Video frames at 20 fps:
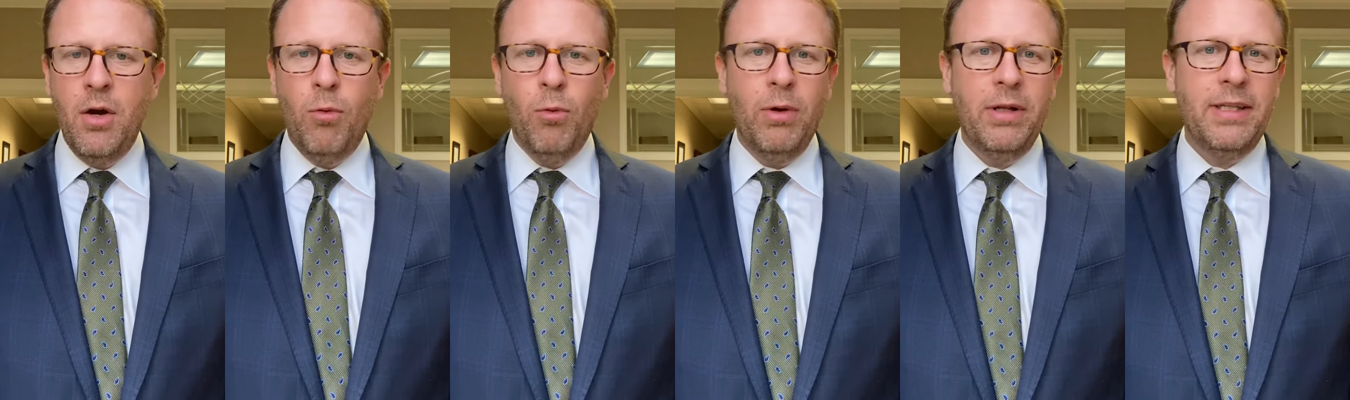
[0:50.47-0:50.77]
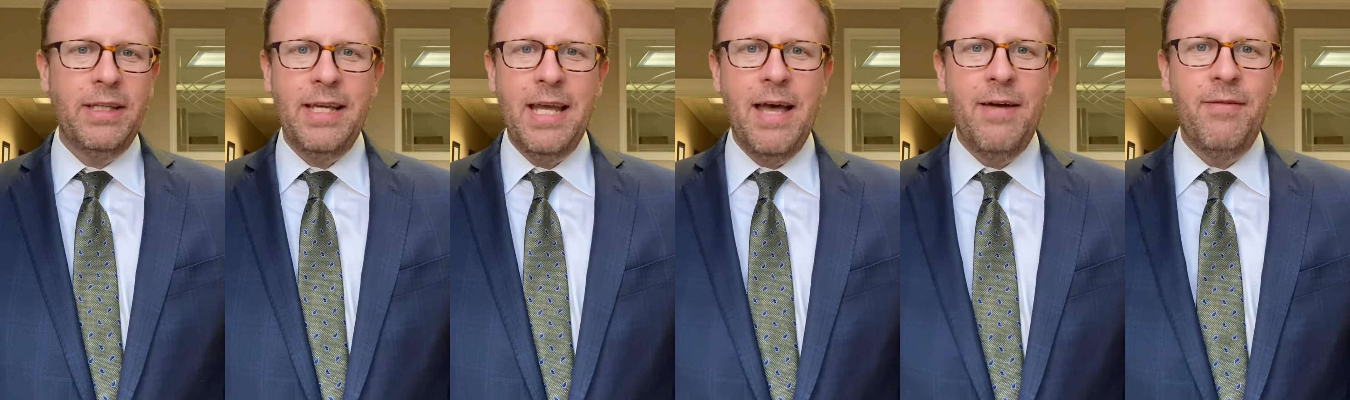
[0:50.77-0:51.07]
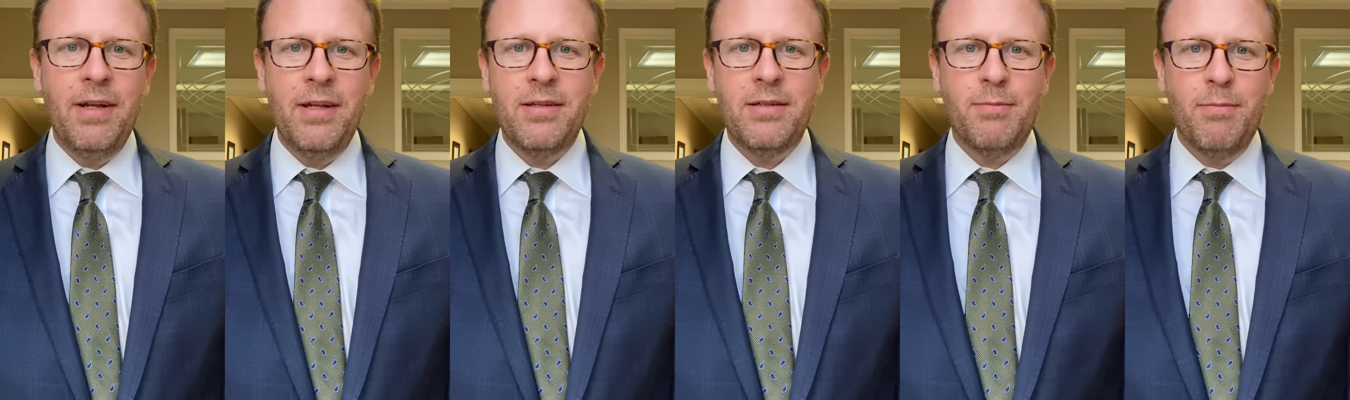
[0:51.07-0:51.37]
what the
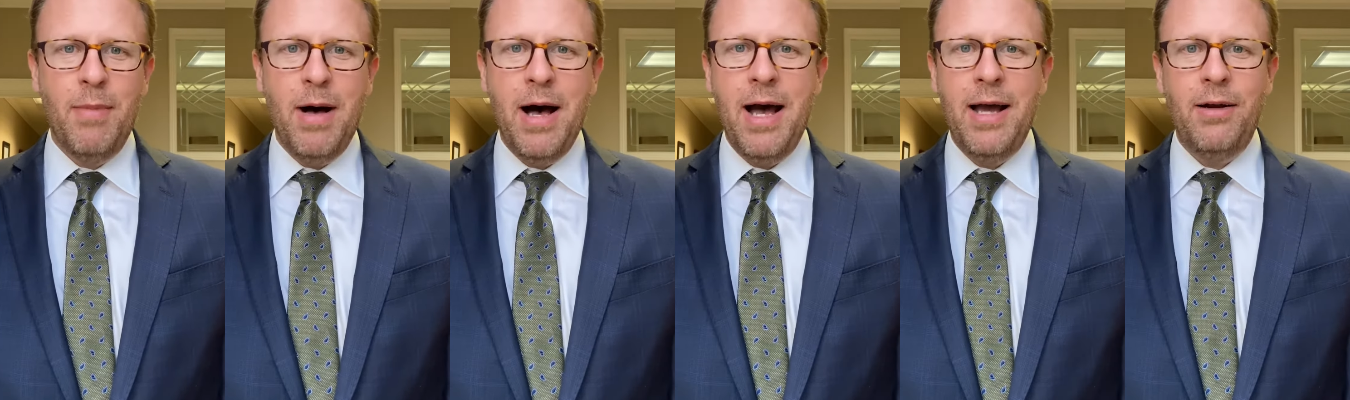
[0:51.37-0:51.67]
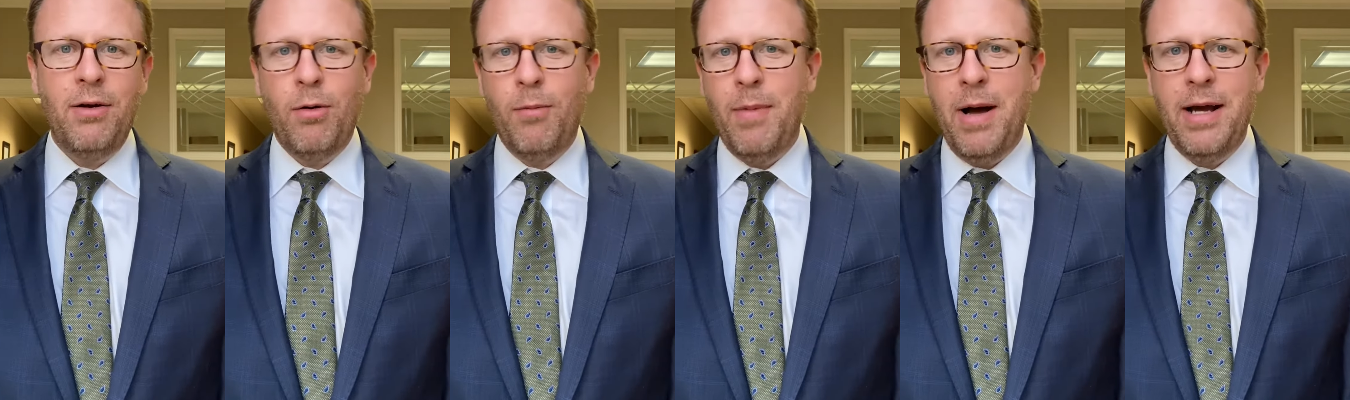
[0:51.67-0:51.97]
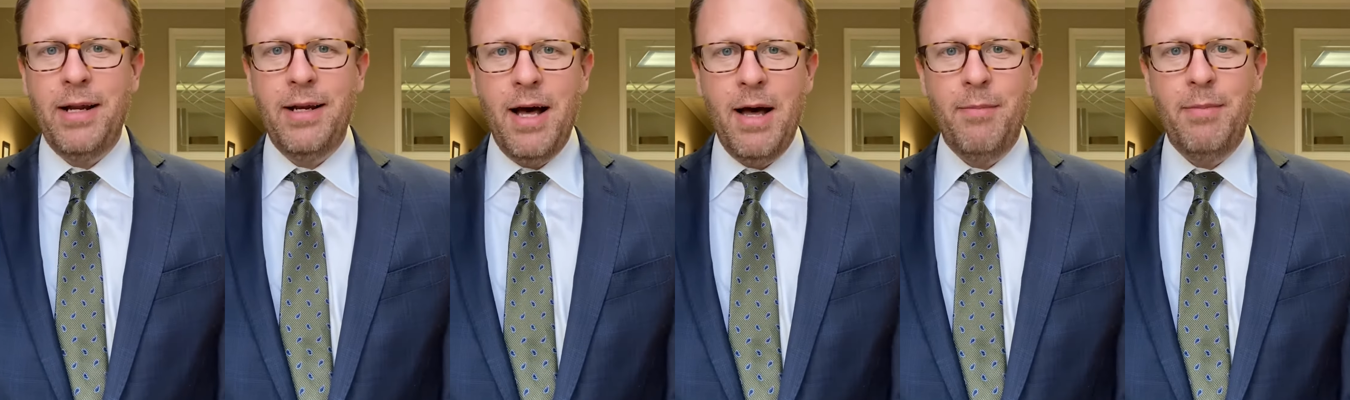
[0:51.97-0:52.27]
evidence might or
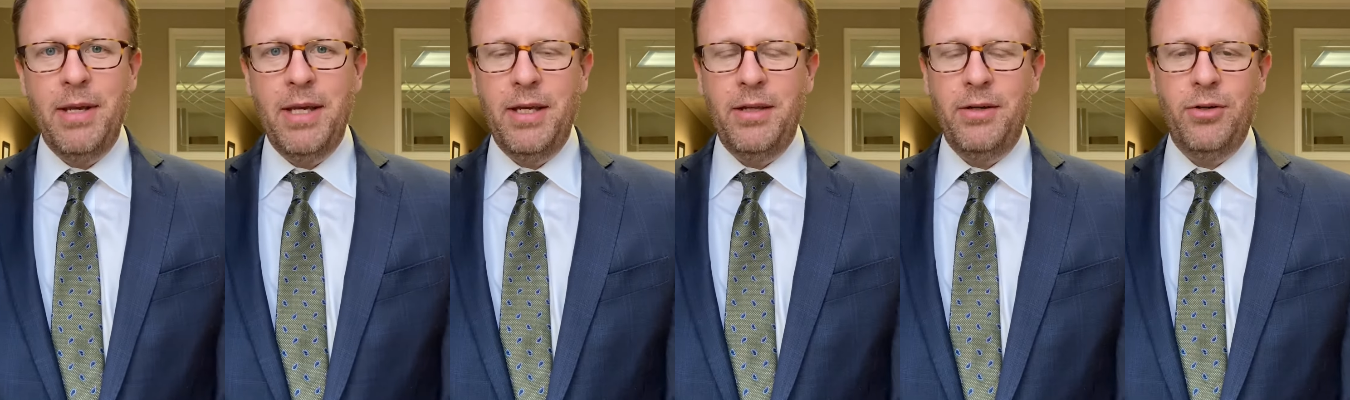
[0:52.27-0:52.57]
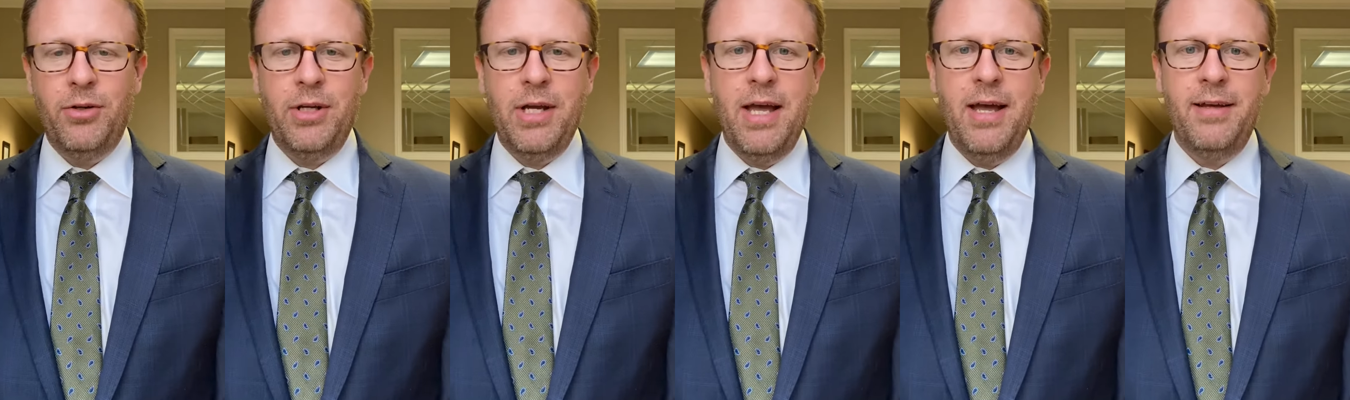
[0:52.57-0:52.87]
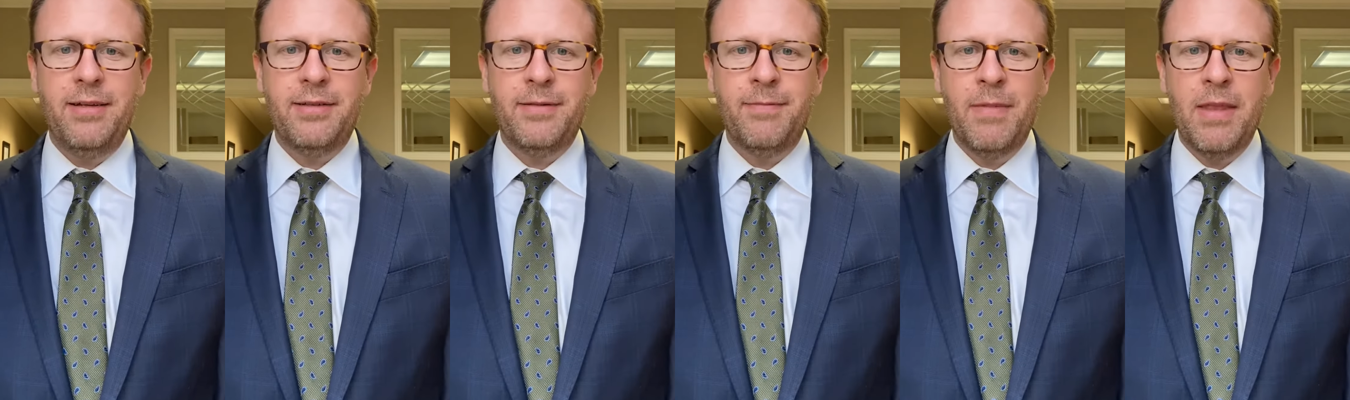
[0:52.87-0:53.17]
might not be in your
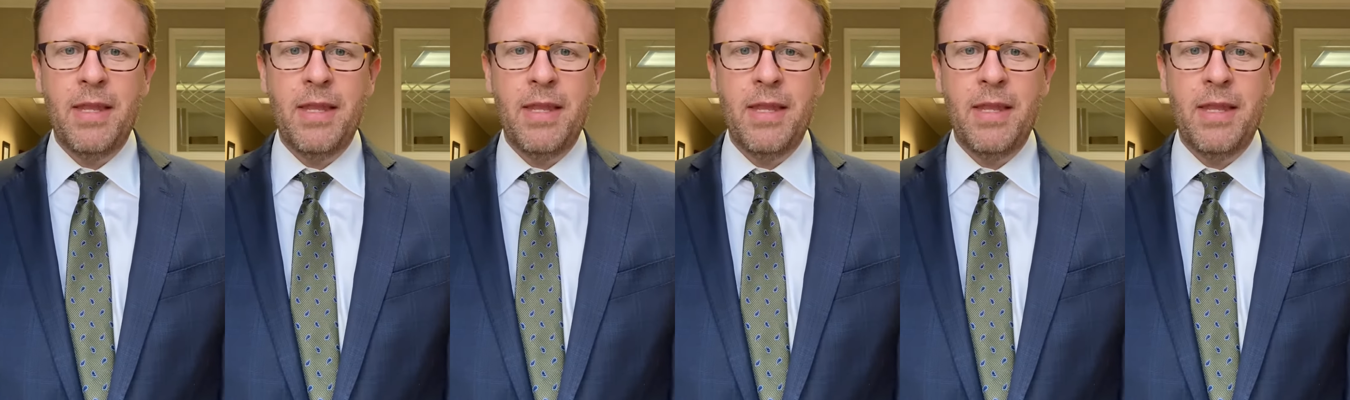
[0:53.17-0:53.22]
case.